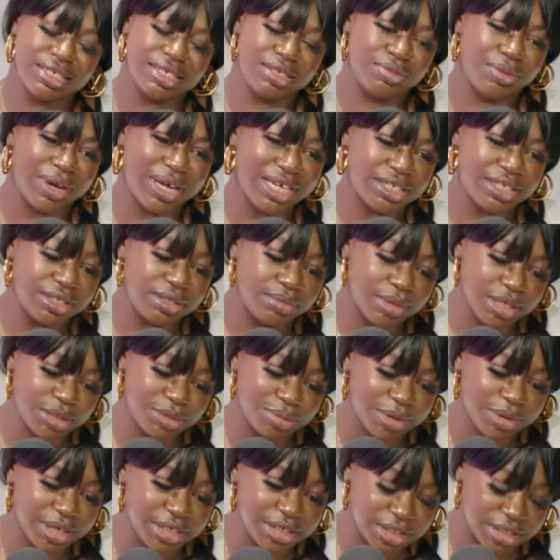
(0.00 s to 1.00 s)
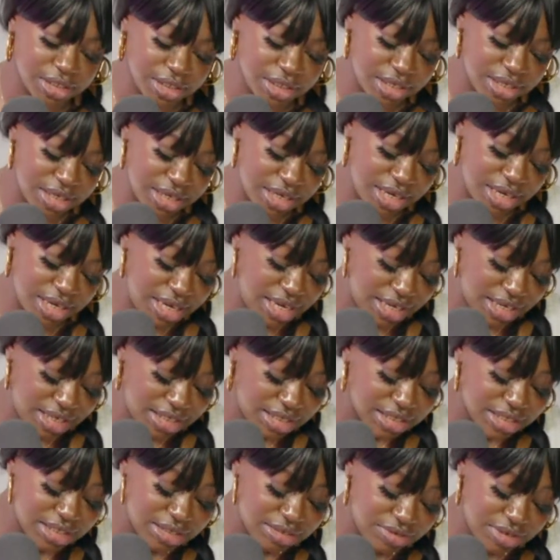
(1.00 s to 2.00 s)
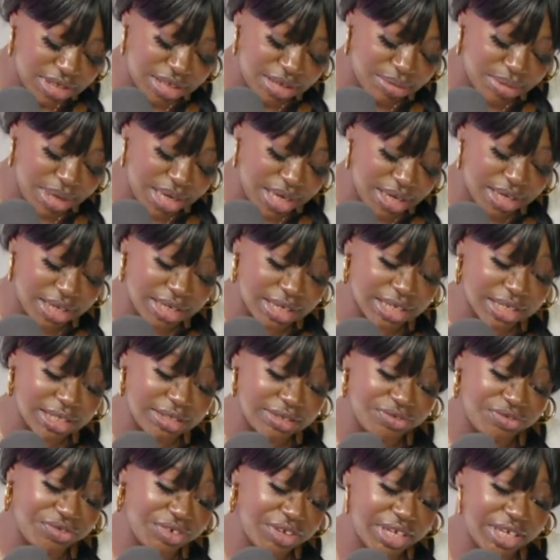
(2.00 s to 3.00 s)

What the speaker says: That's way too much pressure. And it doesn't really matter. That's the thing.